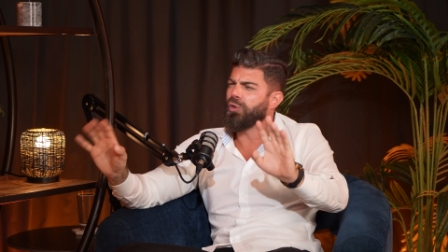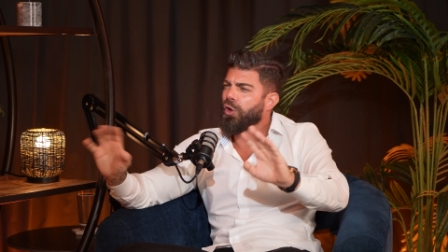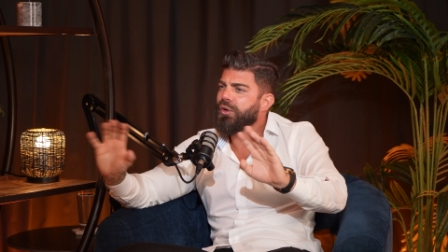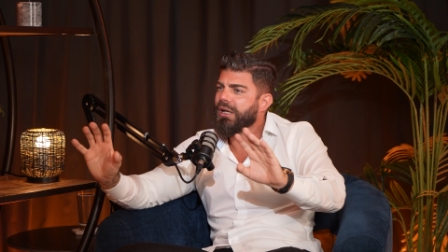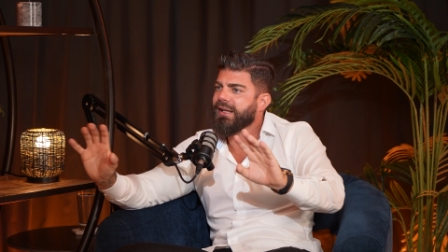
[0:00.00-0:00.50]

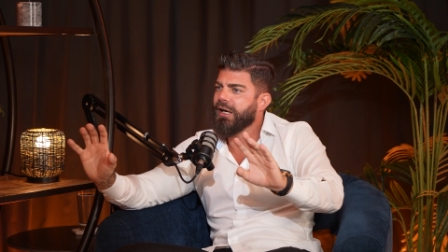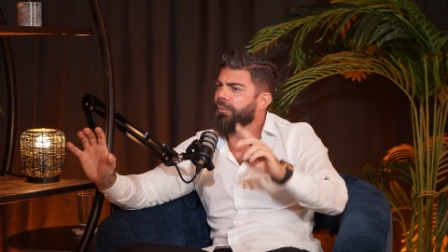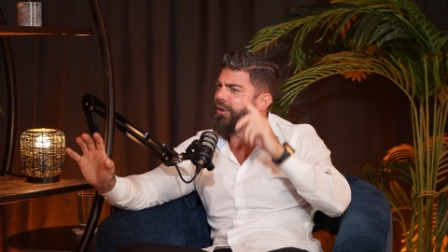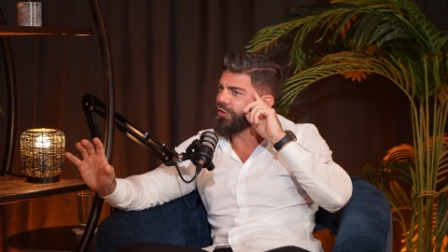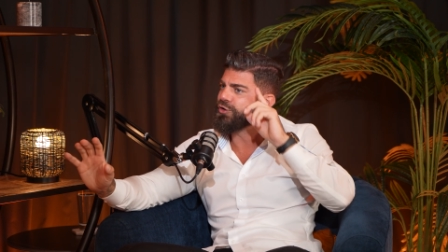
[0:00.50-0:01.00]
don't really care
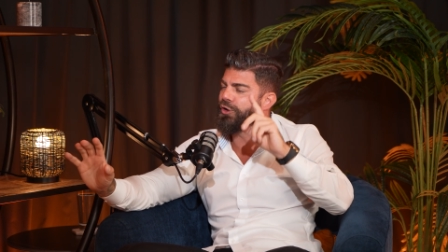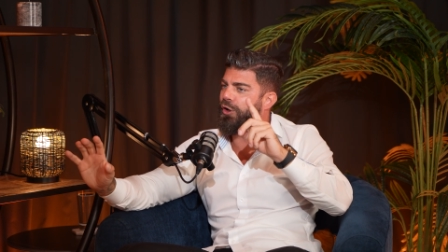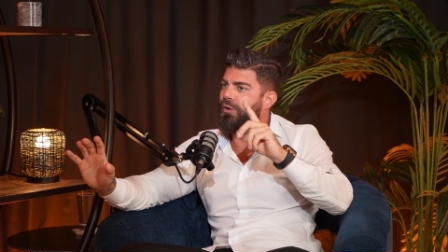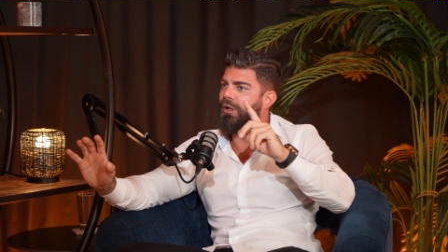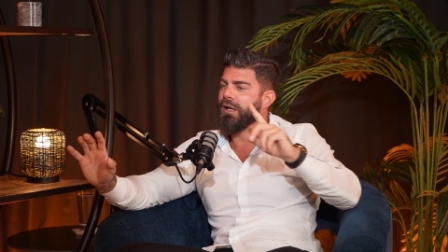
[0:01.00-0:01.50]
because you
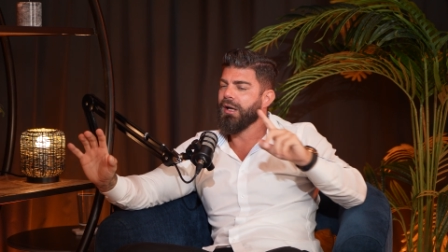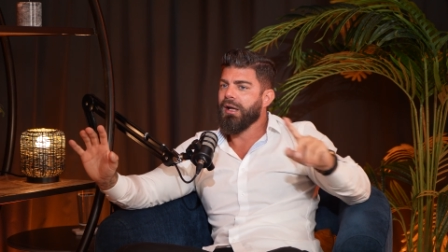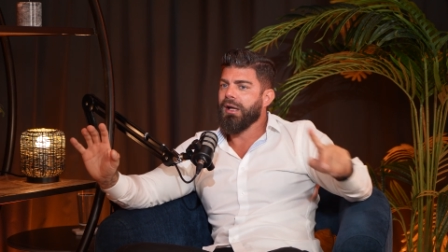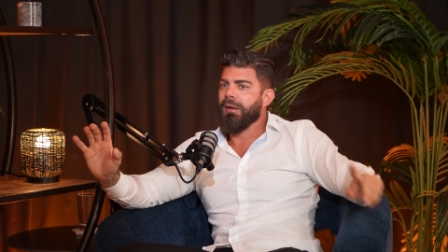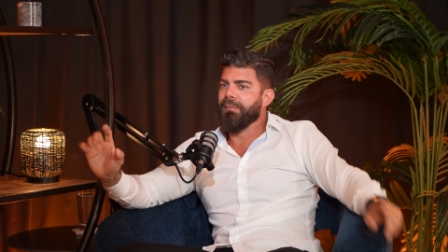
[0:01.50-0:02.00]
know.
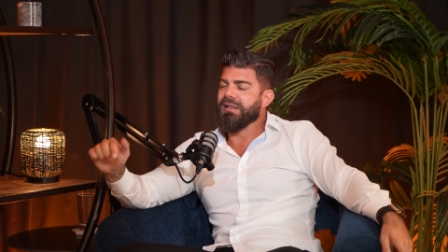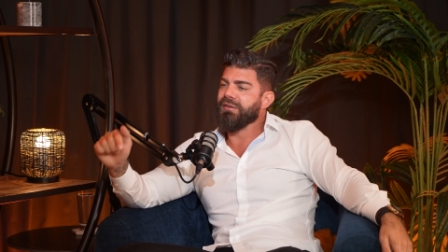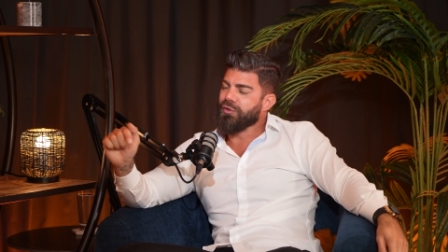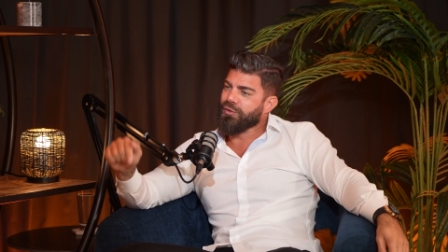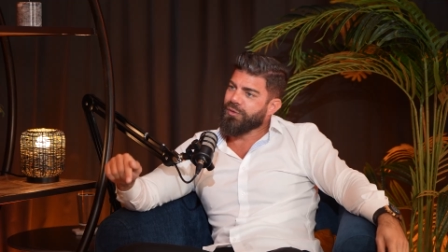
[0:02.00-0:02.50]
But if you